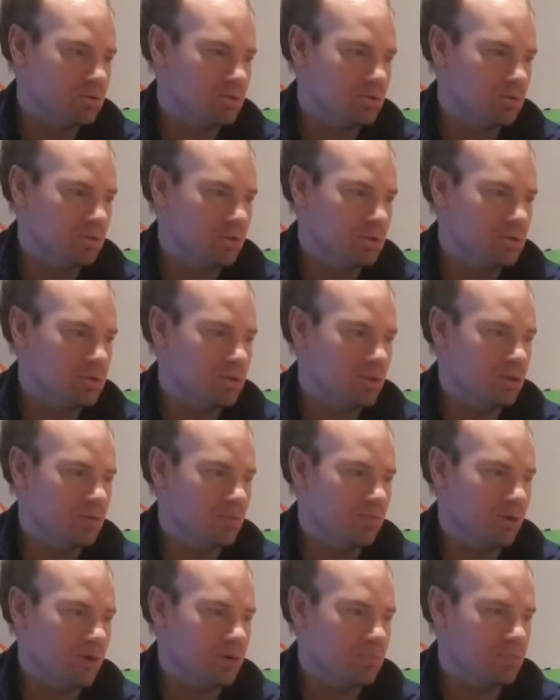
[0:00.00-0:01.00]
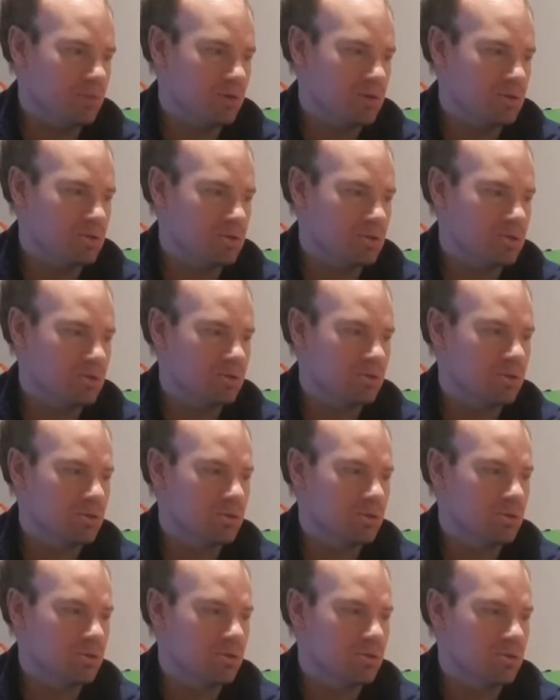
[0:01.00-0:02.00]
so it's not very much
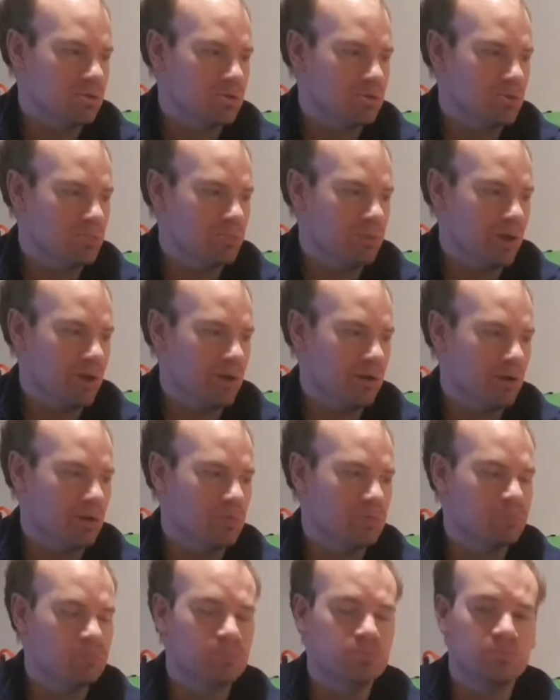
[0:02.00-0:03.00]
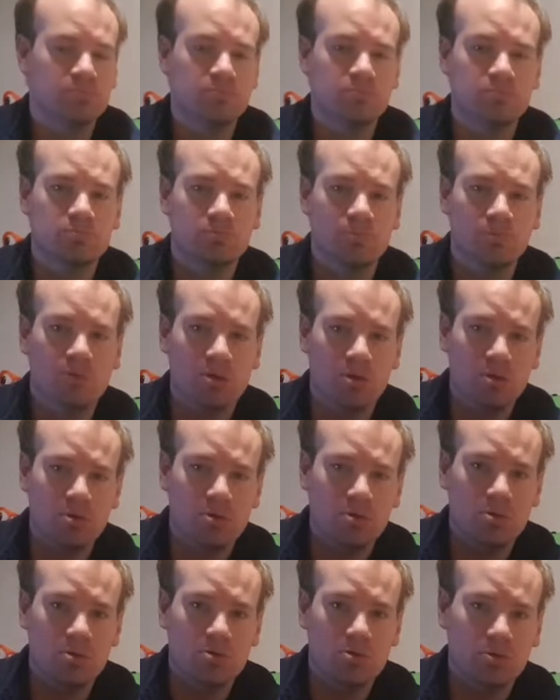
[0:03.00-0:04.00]
to pay though.
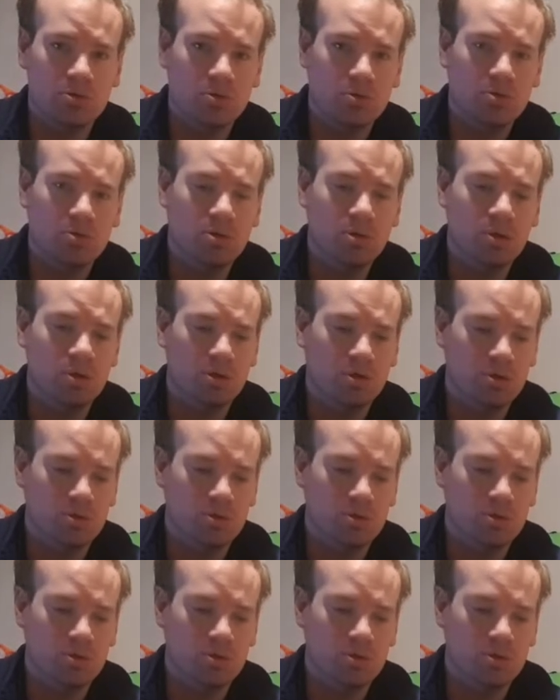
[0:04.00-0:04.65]
So